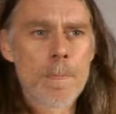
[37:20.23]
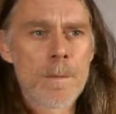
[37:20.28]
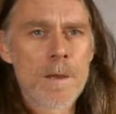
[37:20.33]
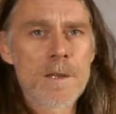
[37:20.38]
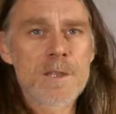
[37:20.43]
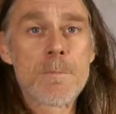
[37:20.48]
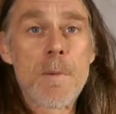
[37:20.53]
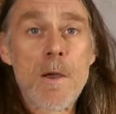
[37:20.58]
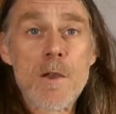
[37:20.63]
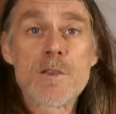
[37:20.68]
I
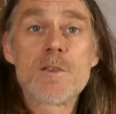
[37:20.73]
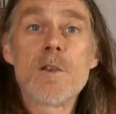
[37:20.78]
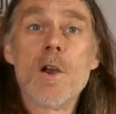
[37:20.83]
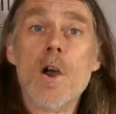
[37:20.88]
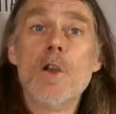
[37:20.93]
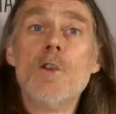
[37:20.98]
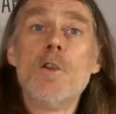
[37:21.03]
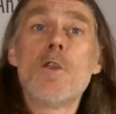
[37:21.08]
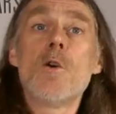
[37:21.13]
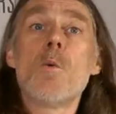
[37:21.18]
suppose
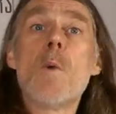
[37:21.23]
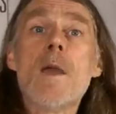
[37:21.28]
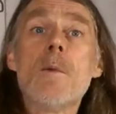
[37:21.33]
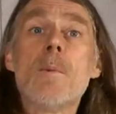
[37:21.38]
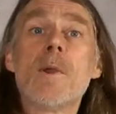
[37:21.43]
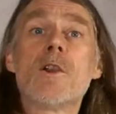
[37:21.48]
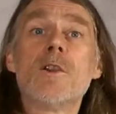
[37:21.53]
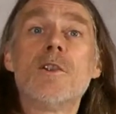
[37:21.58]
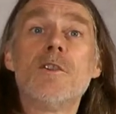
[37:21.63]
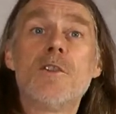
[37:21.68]
another way
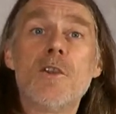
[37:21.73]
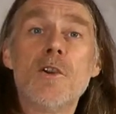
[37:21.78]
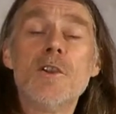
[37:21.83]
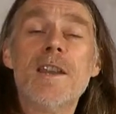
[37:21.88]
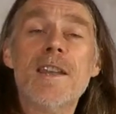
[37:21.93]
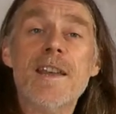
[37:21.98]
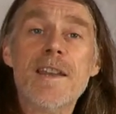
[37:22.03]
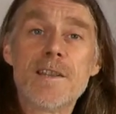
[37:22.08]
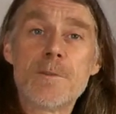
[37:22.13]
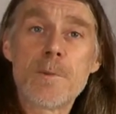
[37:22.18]
we could have done
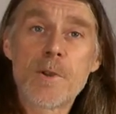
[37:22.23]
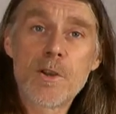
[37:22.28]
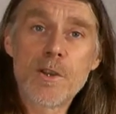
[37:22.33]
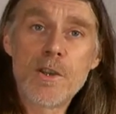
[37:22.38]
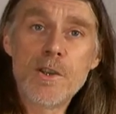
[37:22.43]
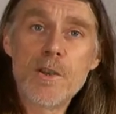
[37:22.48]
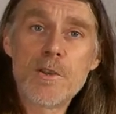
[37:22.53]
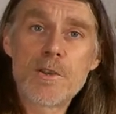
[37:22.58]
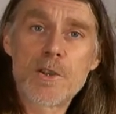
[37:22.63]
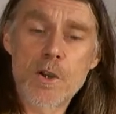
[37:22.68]
it is we could
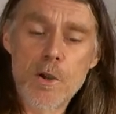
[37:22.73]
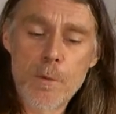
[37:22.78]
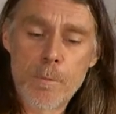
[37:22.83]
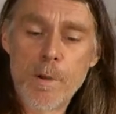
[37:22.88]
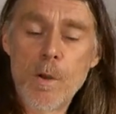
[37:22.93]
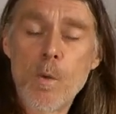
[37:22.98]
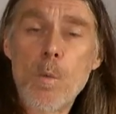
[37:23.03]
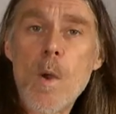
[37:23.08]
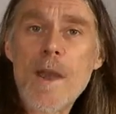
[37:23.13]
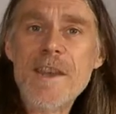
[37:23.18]
have used a
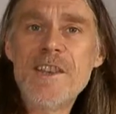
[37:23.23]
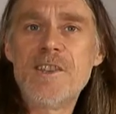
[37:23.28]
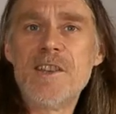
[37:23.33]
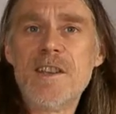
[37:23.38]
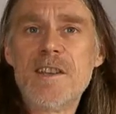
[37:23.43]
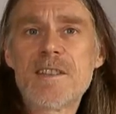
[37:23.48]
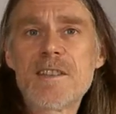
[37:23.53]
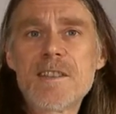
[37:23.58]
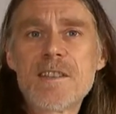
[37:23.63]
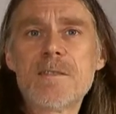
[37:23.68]
couple of
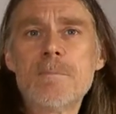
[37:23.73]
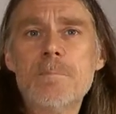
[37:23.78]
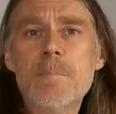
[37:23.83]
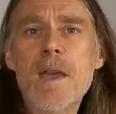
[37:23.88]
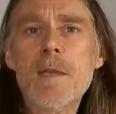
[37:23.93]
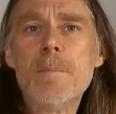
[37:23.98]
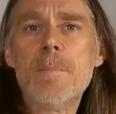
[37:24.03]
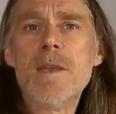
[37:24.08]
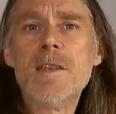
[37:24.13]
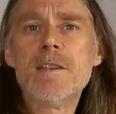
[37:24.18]
wedges,
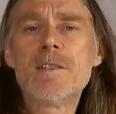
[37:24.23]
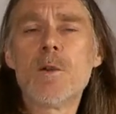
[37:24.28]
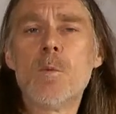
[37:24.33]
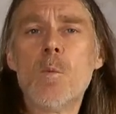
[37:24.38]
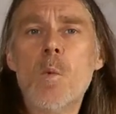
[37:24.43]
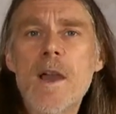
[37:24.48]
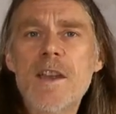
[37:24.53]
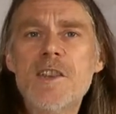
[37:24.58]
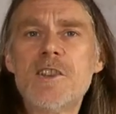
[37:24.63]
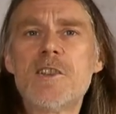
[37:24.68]
maybe, to
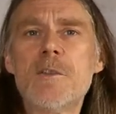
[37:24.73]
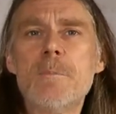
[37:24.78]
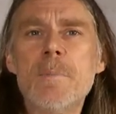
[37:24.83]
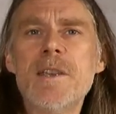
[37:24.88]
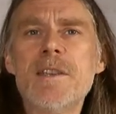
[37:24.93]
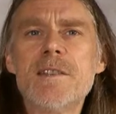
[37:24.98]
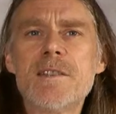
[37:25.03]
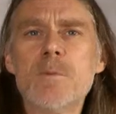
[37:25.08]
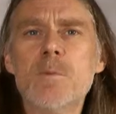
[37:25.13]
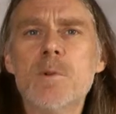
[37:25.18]
wedge the
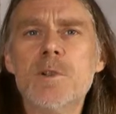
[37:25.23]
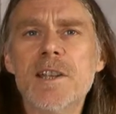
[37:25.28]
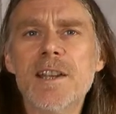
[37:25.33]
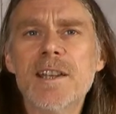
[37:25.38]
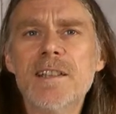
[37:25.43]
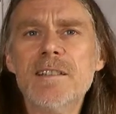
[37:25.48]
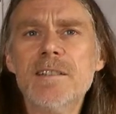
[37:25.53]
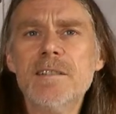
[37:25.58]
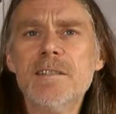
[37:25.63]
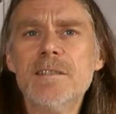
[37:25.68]
piece of wood
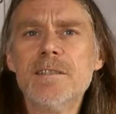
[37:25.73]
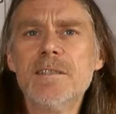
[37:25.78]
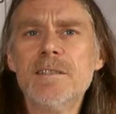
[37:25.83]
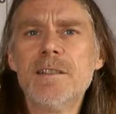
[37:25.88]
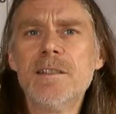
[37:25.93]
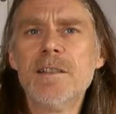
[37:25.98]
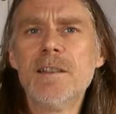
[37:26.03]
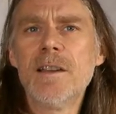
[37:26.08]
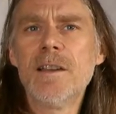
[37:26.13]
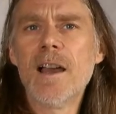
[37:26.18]
in.
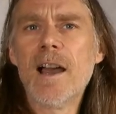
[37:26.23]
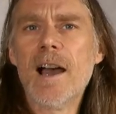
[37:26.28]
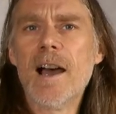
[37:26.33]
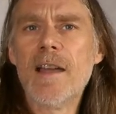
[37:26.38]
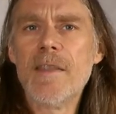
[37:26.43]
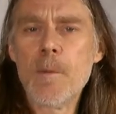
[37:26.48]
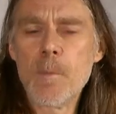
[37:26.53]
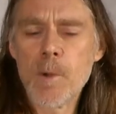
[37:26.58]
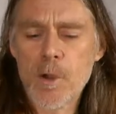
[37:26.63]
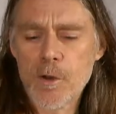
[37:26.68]

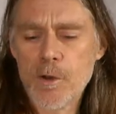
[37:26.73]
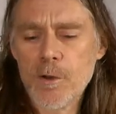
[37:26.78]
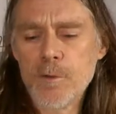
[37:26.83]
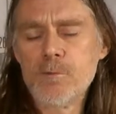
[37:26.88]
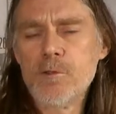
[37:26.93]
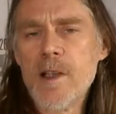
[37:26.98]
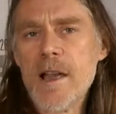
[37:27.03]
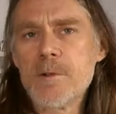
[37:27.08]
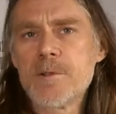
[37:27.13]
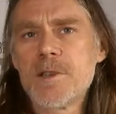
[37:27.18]
And then we could
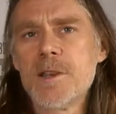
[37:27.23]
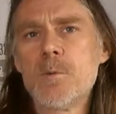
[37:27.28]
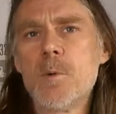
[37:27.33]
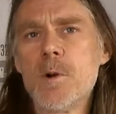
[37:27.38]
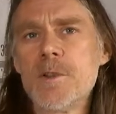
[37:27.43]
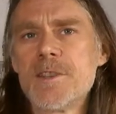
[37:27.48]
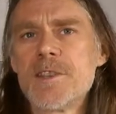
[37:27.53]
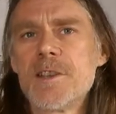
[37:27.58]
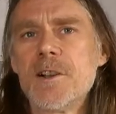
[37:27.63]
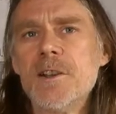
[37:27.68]
have routed
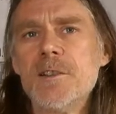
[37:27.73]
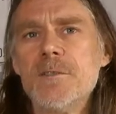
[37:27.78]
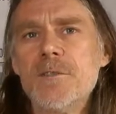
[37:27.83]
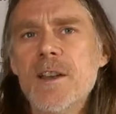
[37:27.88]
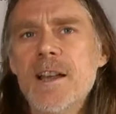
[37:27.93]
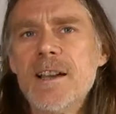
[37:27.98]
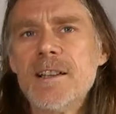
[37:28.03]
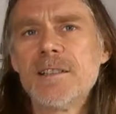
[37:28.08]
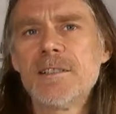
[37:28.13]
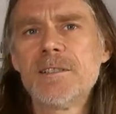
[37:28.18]
one side
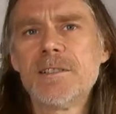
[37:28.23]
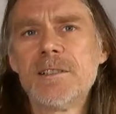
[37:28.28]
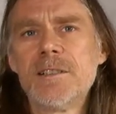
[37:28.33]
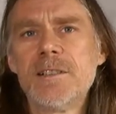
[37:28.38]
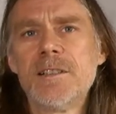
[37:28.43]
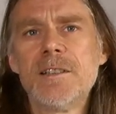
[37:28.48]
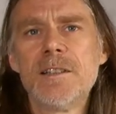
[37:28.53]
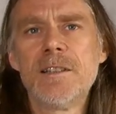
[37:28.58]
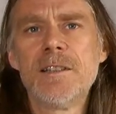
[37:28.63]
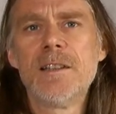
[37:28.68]
flat
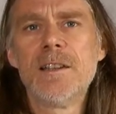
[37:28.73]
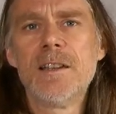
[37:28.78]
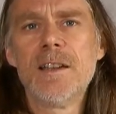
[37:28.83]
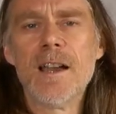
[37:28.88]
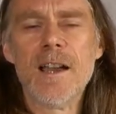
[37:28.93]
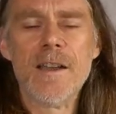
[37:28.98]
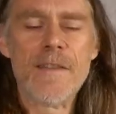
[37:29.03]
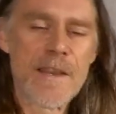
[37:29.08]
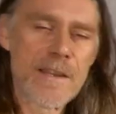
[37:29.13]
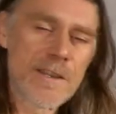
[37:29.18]

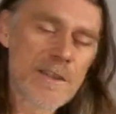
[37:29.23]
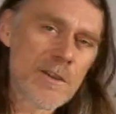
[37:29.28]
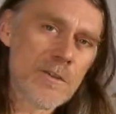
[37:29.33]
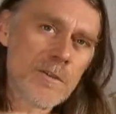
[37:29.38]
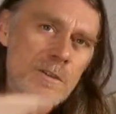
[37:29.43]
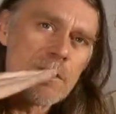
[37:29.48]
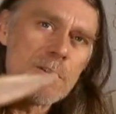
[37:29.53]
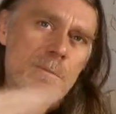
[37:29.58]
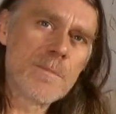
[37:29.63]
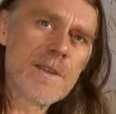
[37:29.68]
and then
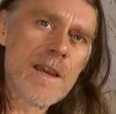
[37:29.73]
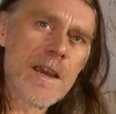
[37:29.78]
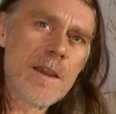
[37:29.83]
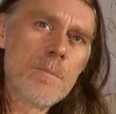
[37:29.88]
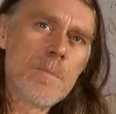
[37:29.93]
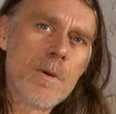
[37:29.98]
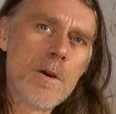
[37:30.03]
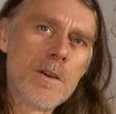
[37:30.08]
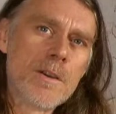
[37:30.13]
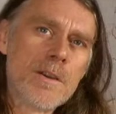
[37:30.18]
stuck some
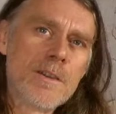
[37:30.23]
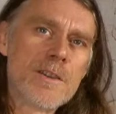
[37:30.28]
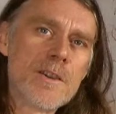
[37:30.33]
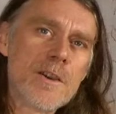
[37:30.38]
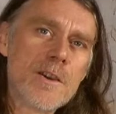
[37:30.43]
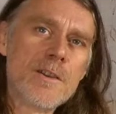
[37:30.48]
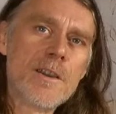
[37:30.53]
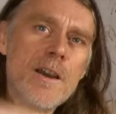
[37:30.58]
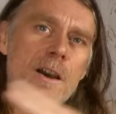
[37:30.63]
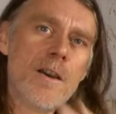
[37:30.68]
tape on and
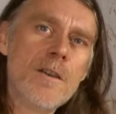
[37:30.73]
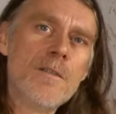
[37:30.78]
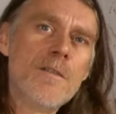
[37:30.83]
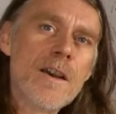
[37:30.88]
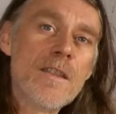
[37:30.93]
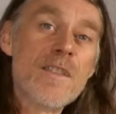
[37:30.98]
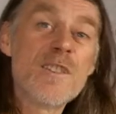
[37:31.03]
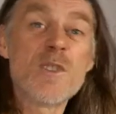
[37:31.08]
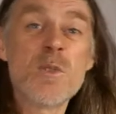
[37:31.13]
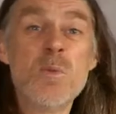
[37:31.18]
turned it
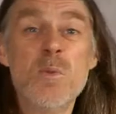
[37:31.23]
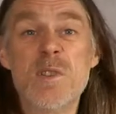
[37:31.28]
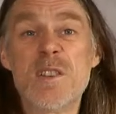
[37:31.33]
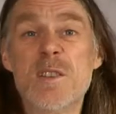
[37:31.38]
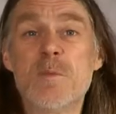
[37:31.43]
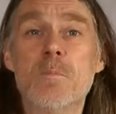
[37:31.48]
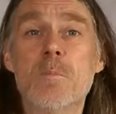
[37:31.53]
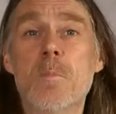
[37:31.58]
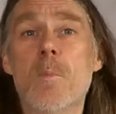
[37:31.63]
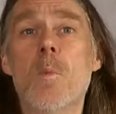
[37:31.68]
over. There's
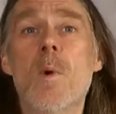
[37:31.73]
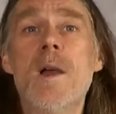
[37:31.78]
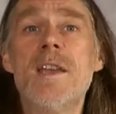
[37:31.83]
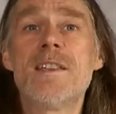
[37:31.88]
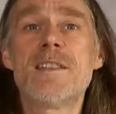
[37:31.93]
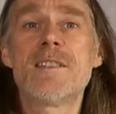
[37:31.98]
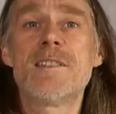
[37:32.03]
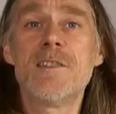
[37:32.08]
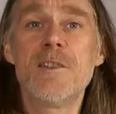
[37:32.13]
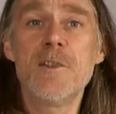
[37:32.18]
always
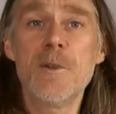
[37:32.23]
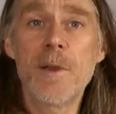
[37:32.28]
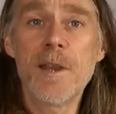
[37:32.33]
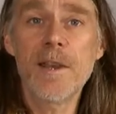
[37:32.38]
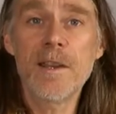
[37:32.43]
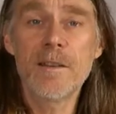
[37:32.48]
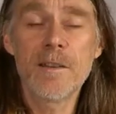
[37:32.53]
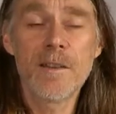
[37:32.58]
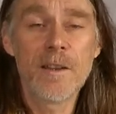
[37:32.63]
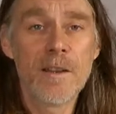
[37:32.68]
ways to do
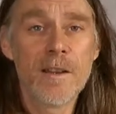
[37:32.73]
it.